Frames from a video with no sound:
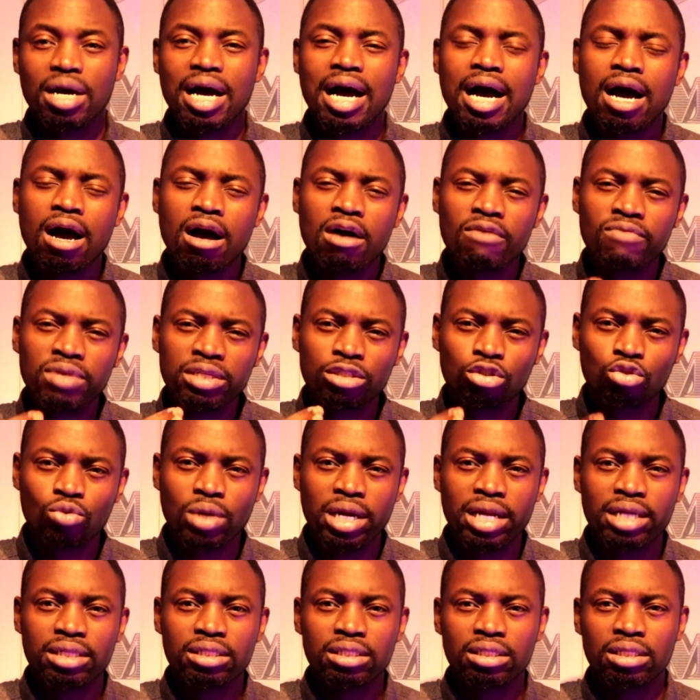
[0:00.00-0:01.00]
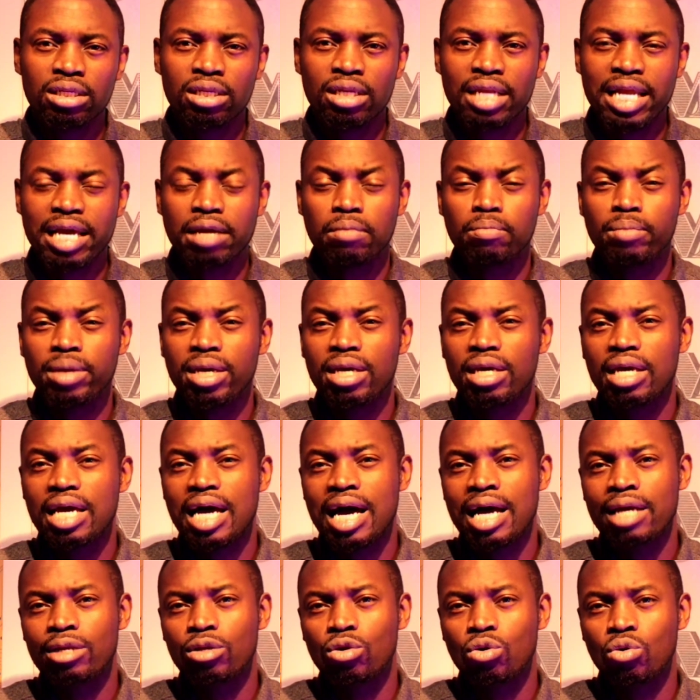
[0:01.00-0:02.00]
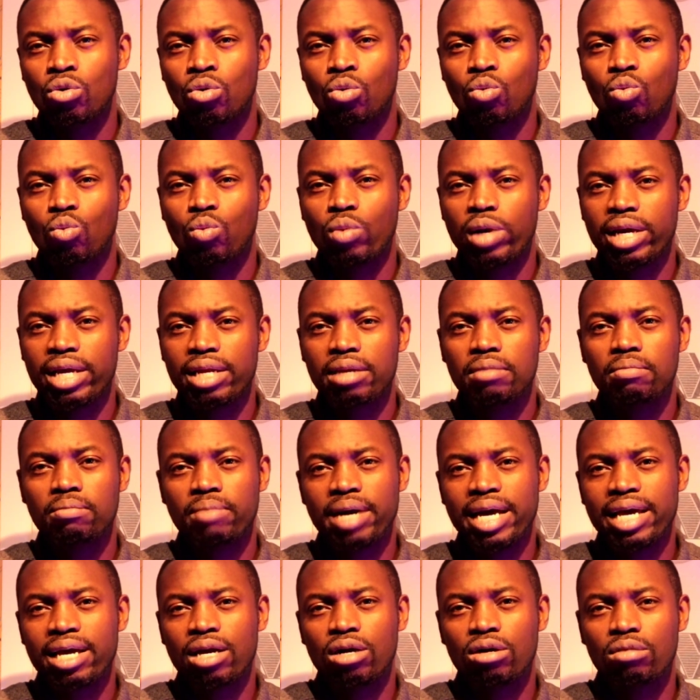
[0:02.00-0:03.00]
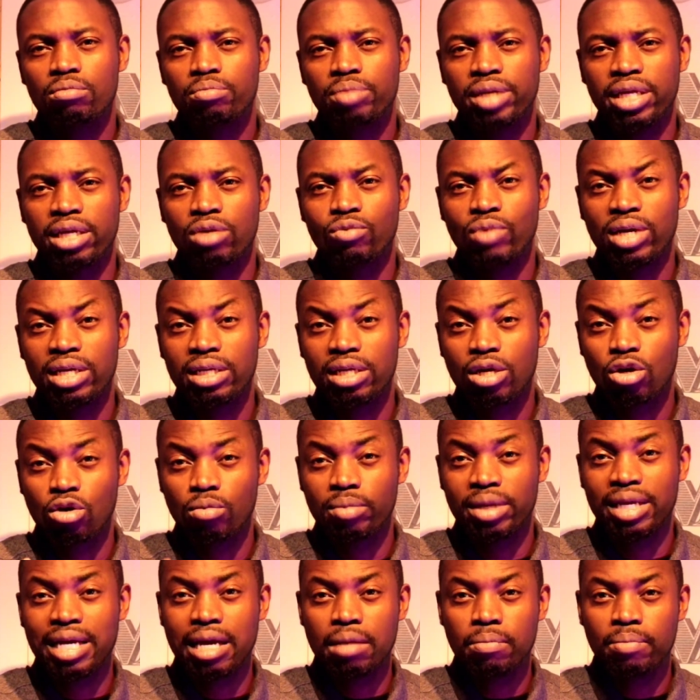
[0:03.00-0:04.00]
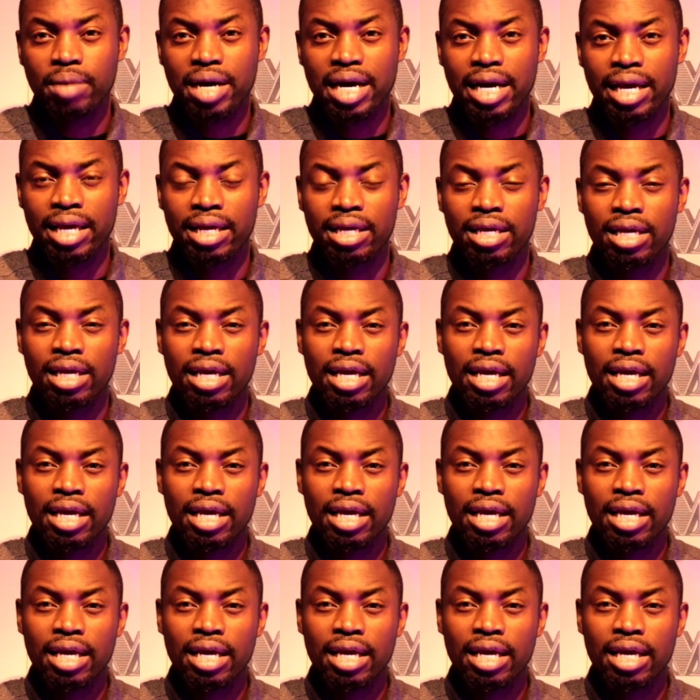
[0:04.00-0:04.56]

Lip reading: I have a strategy. Like me, I know when the company I buy